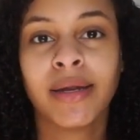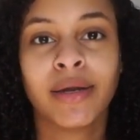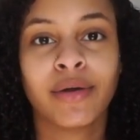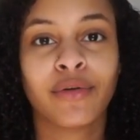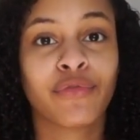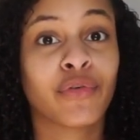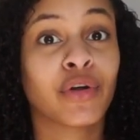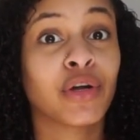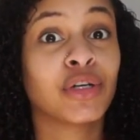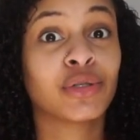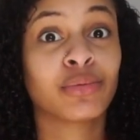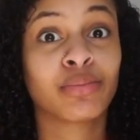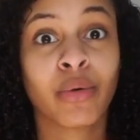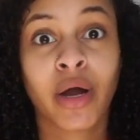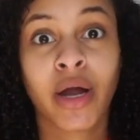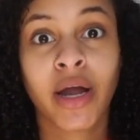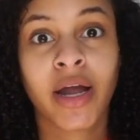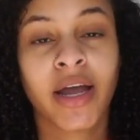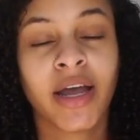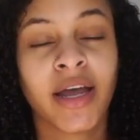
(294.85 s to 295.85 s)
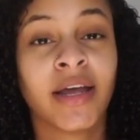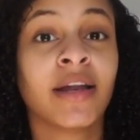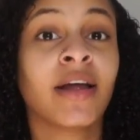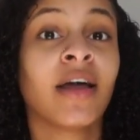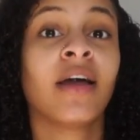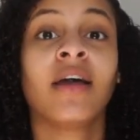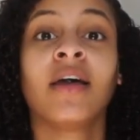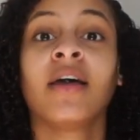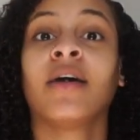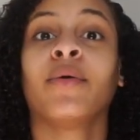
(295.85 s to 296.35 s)
and a French braid,
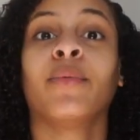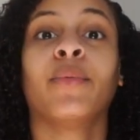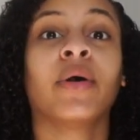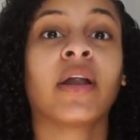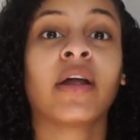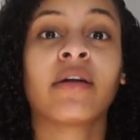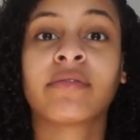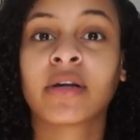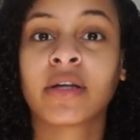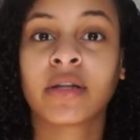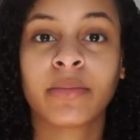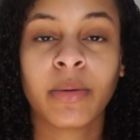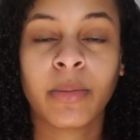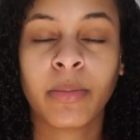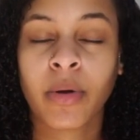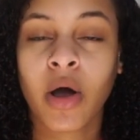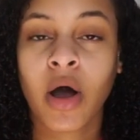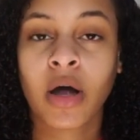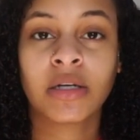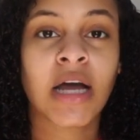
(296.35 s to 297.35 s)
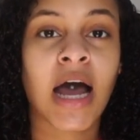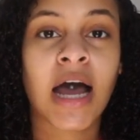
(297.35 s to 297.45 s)
whatever other people call it.